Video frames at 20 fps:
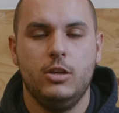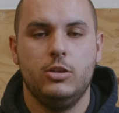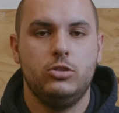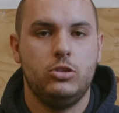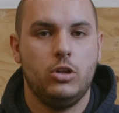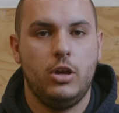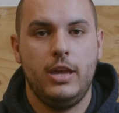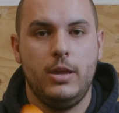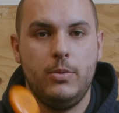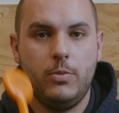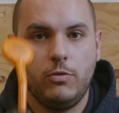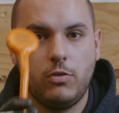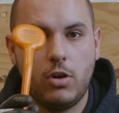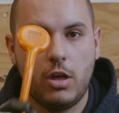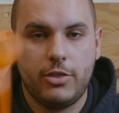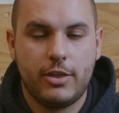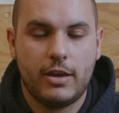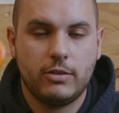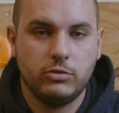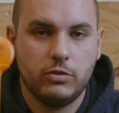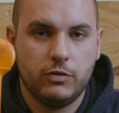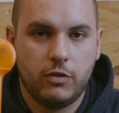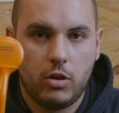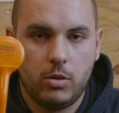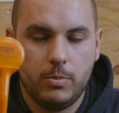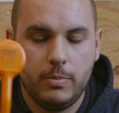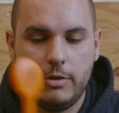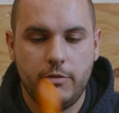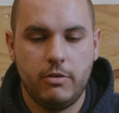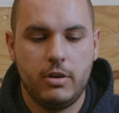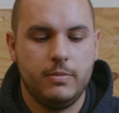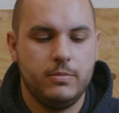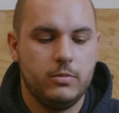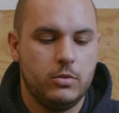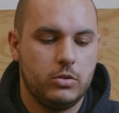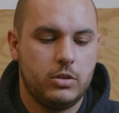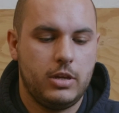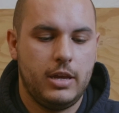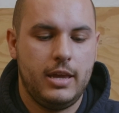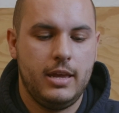So here we've got a 1000-volt mirror,
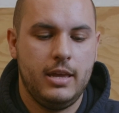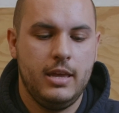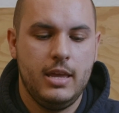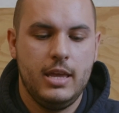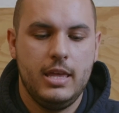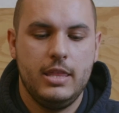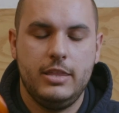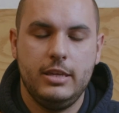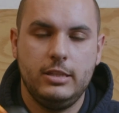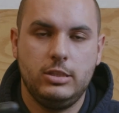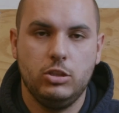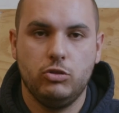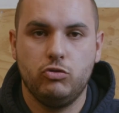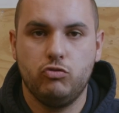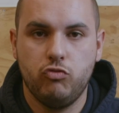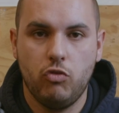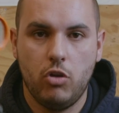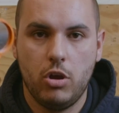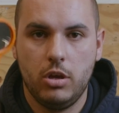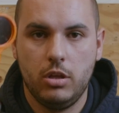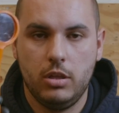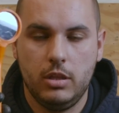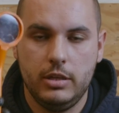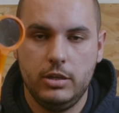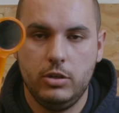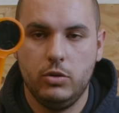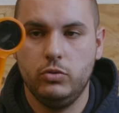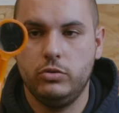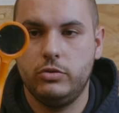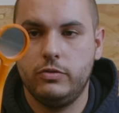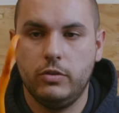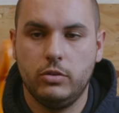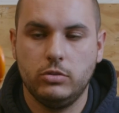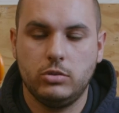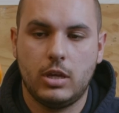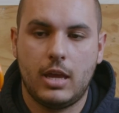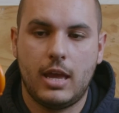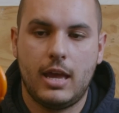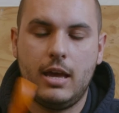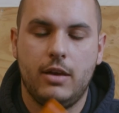okay? This is really useful
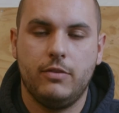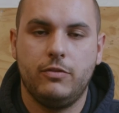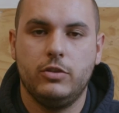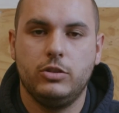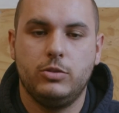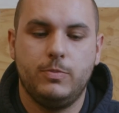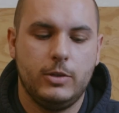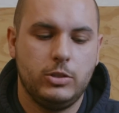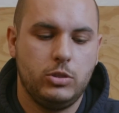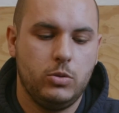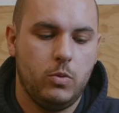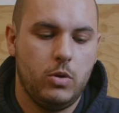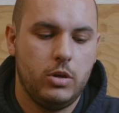to have, especially